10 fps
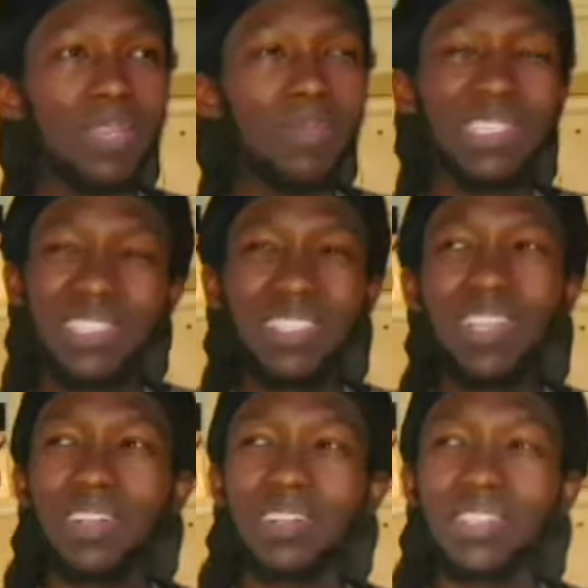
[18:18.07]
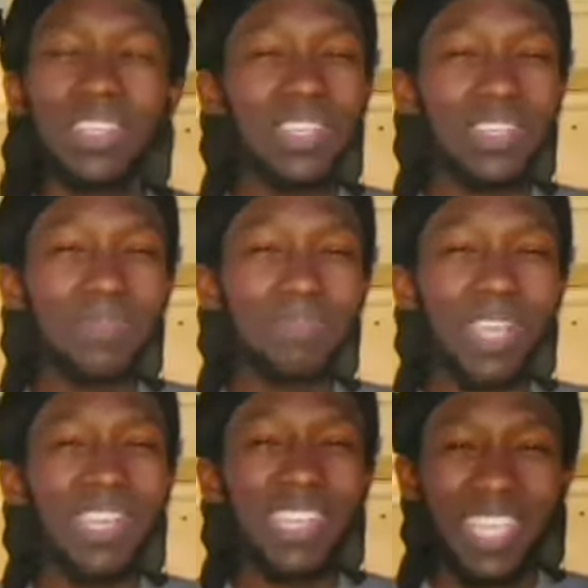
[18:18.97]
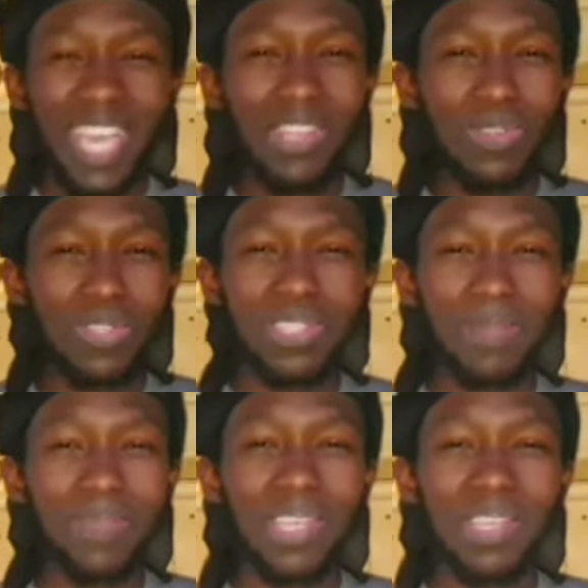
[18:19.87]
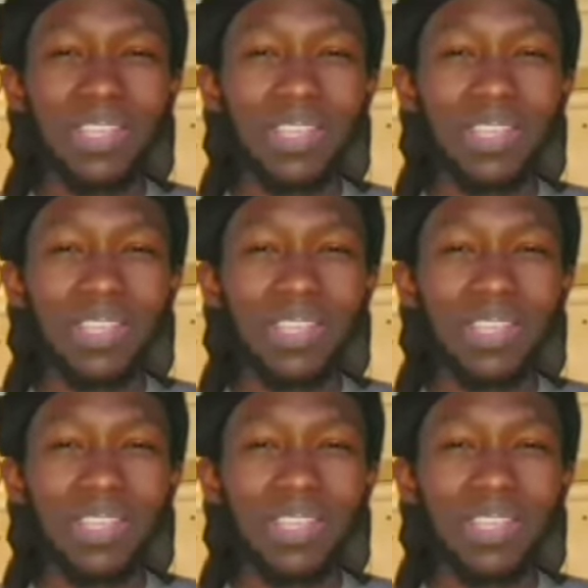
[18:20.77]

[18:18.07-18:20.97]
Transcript: but still, you could have made a gate or something.